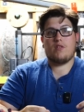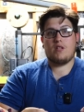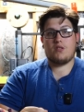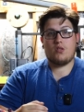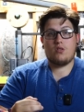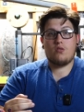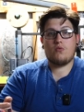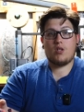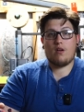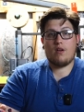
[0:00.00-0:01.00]
these new
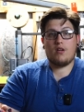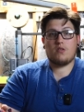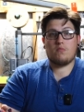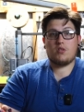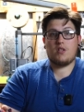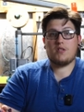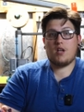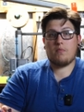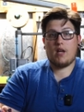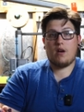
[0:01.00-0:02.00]
generation machines
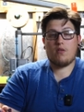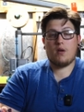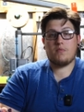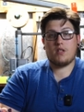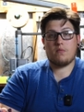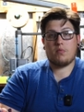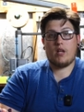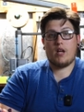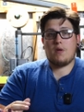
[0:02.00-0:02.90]
coming out comes into play.